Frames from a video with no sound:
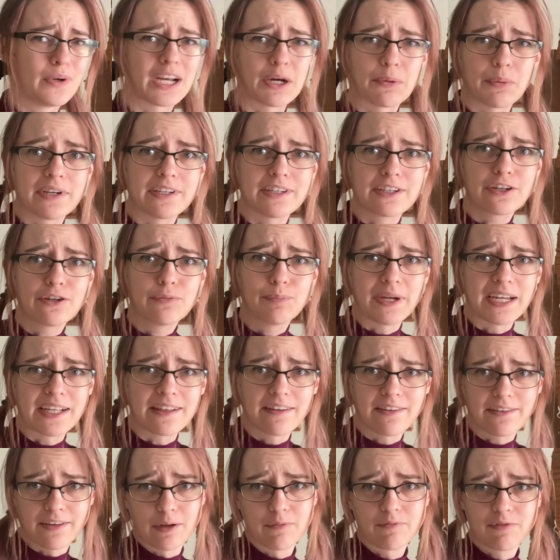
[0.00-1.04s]
I went to go pick this
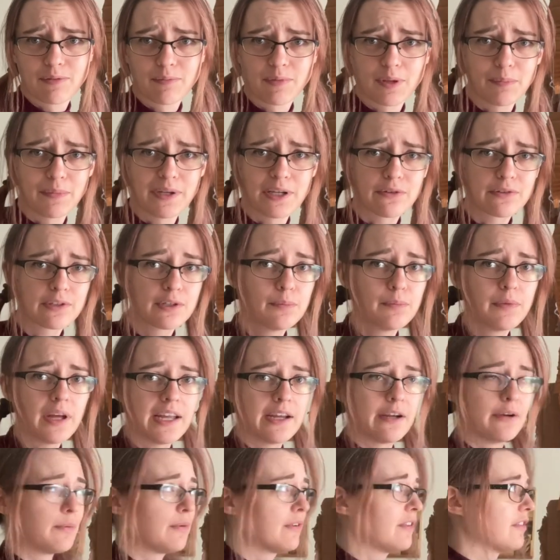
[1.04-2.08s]
up from the mailroom,
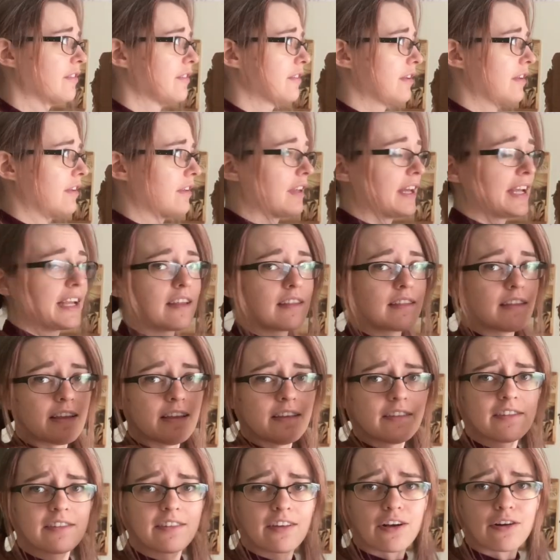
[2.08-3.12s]
it was like
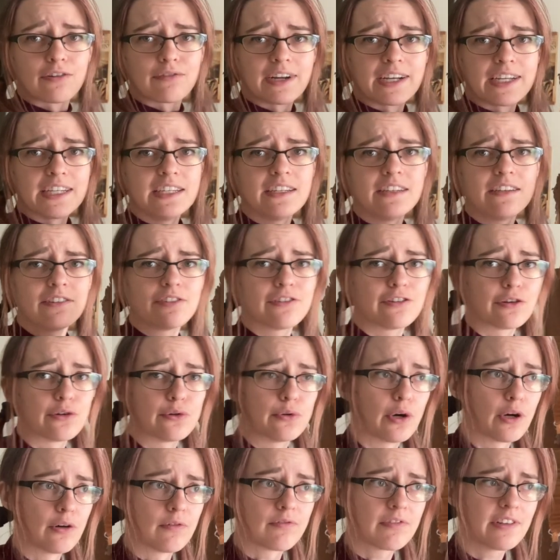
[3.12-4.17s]
this already, so
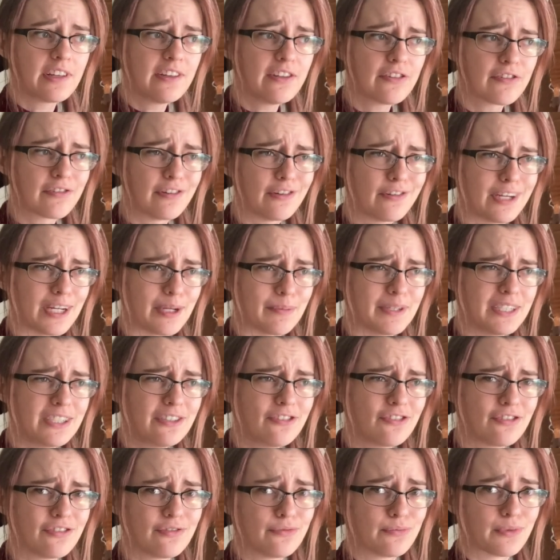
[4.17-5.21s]
hopefully there's no
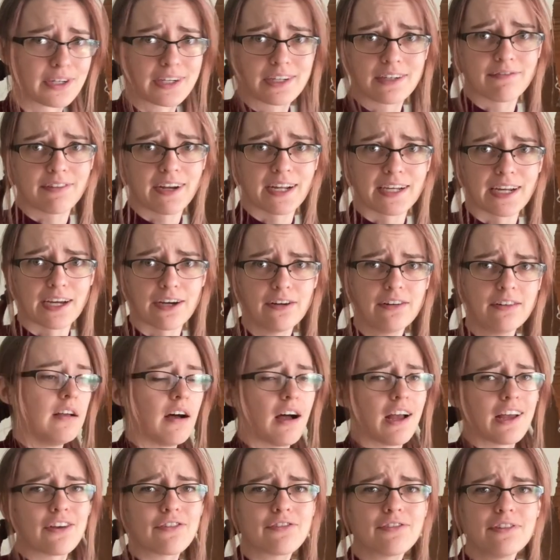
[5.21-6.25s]
damage. We're gonna find out.
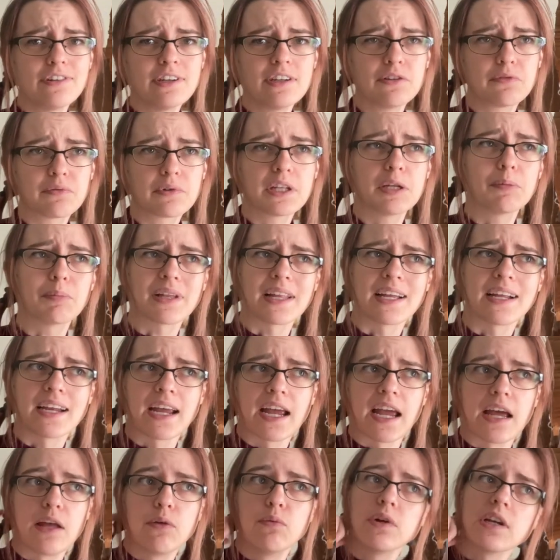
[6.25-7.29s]
I also didn't really plan
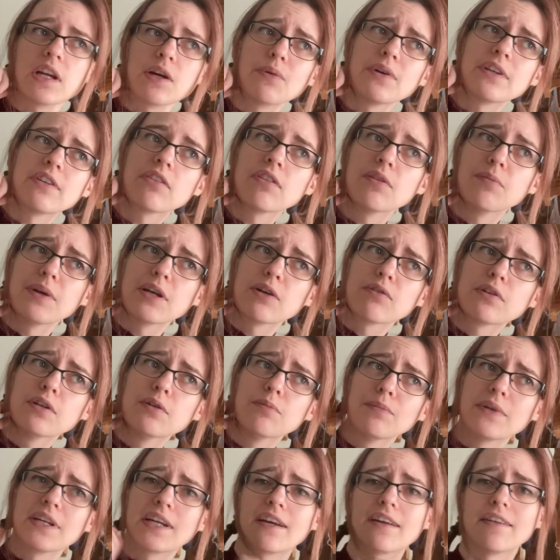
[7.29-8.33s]
ahead when I went to the mailroom
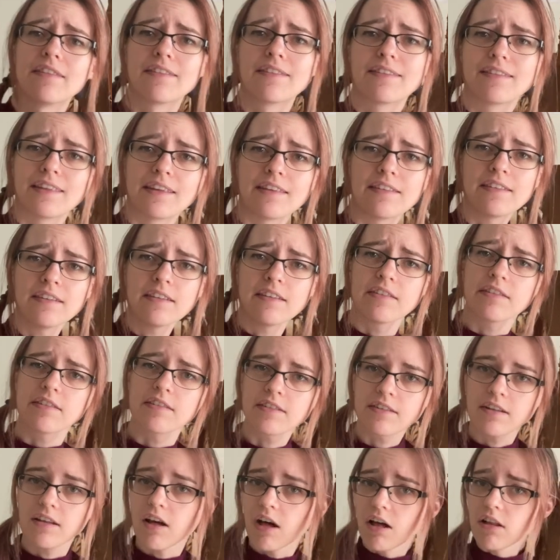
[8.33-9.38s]
because this is
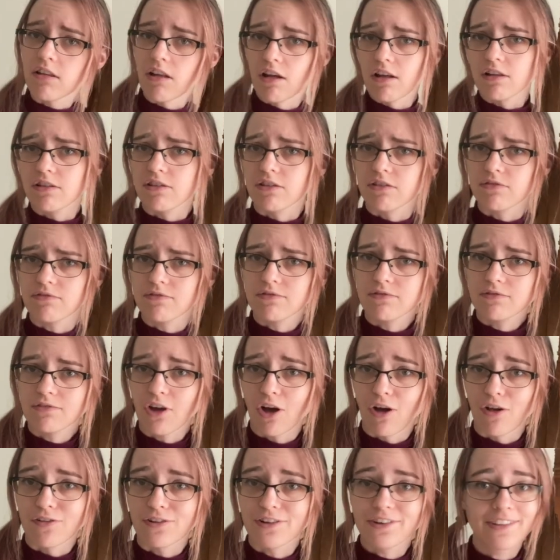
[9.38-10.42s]
a lot
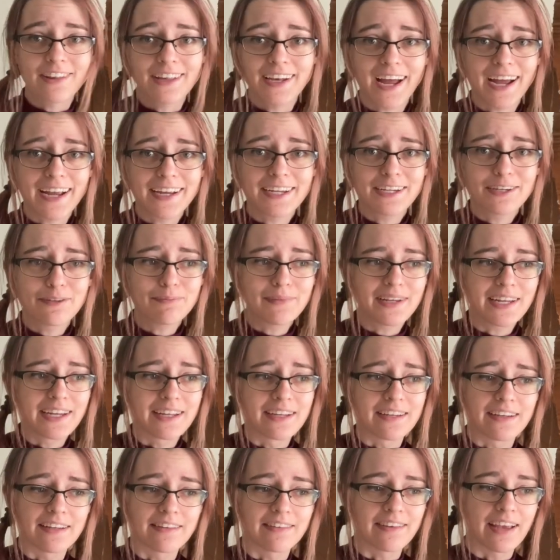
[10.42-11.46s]
taller than I am
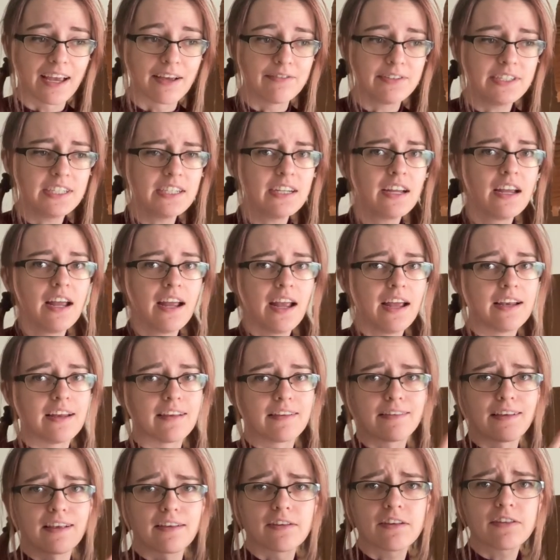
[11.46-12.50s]
and it's heavy and it
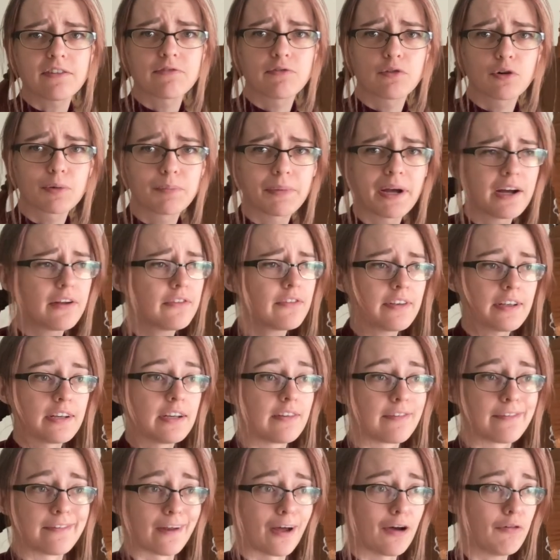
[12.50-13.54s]
says it's 4 pounds. It
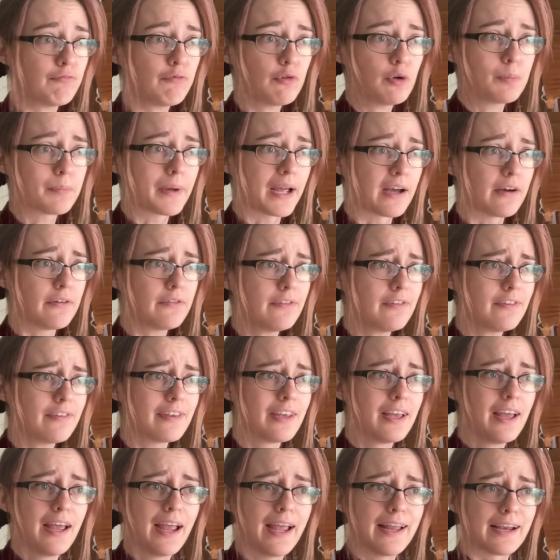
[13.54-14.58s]
is not 4 pounds
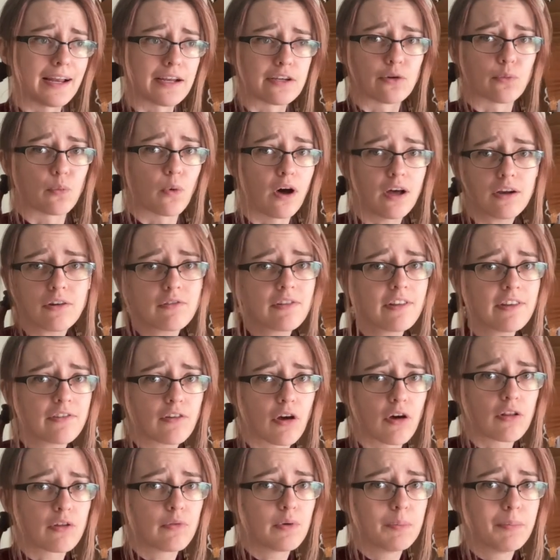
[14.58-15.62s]
and I had to waddle this
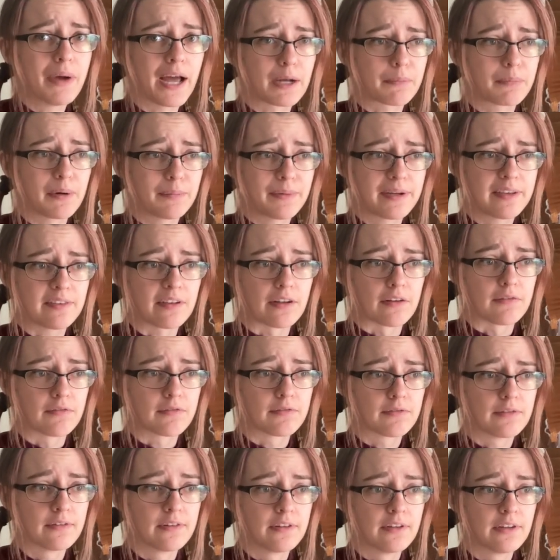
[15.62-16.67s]
all the way back by myself.
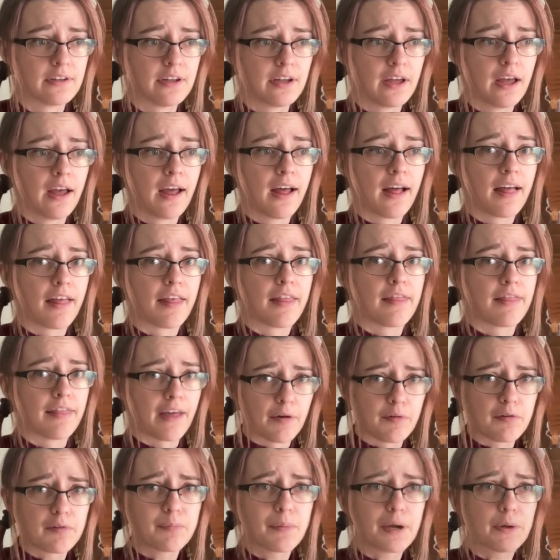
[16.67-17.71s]
That
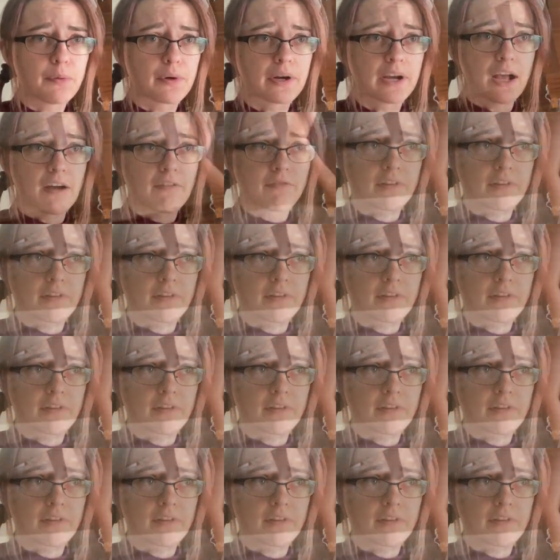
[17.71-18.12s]
was my workout